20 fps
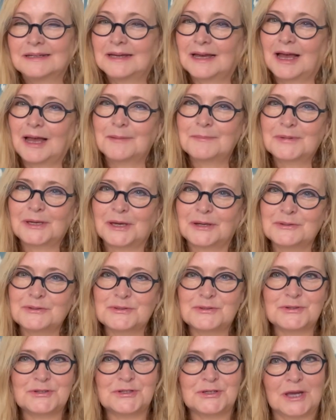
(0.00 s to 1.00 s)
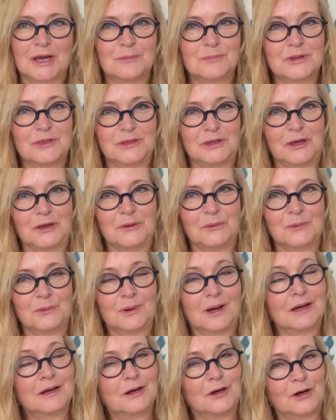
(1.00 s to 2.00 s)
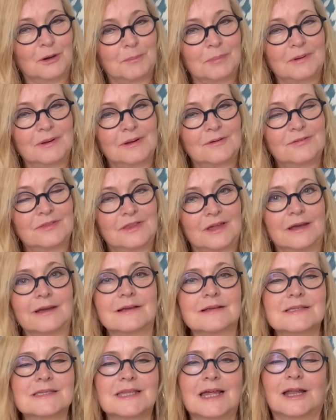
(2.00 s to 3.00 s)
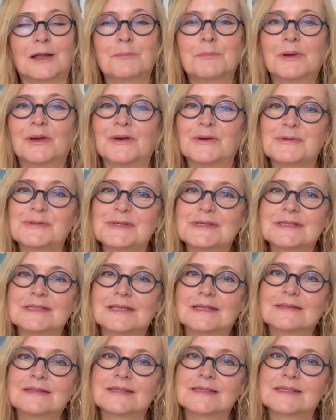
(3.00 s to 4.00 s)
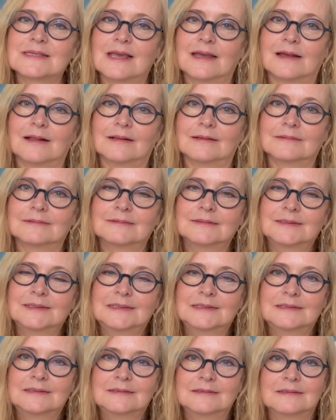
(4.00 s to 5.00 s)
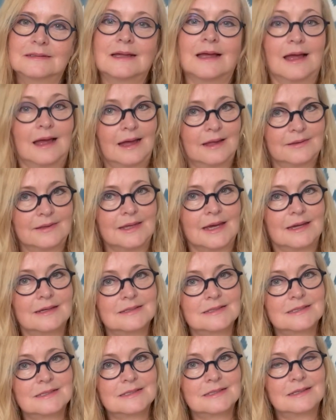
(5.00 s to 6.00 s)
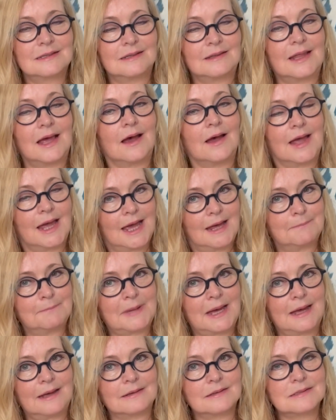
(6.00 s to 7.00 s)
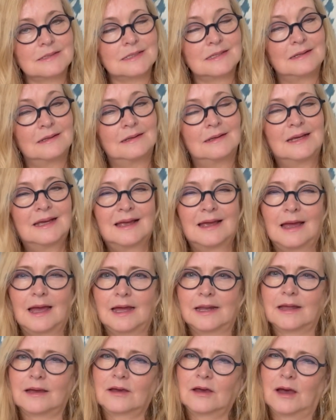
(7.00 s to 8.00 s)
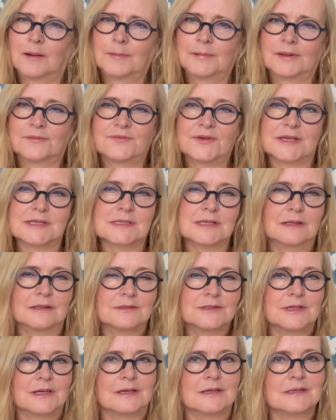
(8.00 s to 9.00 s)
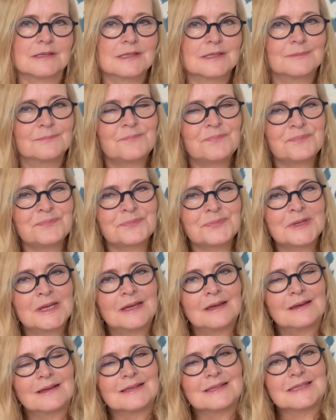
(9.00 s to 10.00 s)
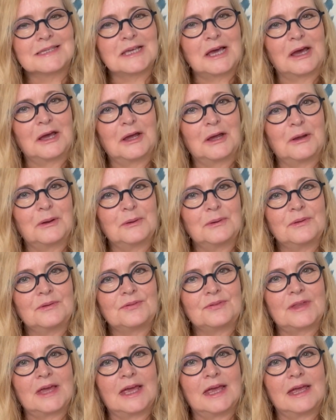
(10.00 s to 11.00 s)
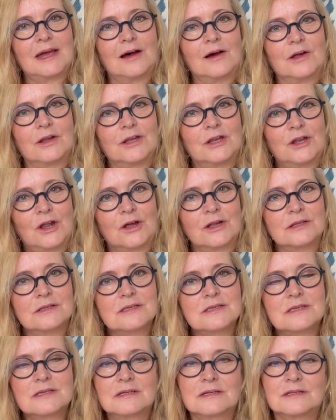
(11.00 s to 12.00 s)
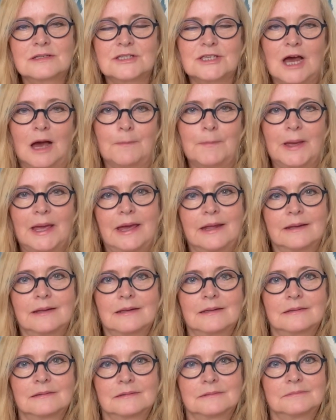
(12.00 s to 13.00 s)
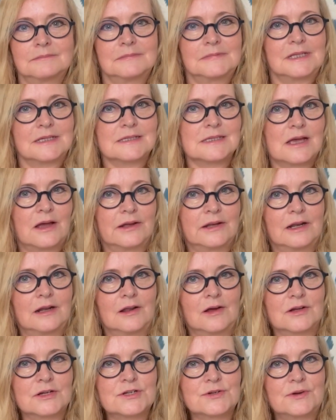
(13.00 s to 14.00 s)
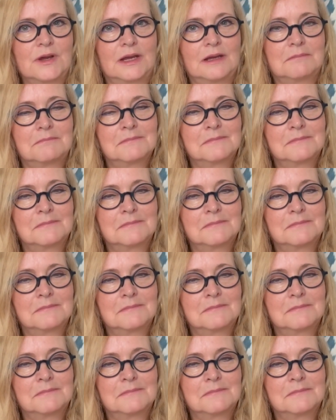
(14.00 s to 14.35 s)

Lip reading: I'm going to share with you a couple of things that I purchased in the sale. And yes, they're handbags and a couple of SLGs. So they are not top-end designer luxury,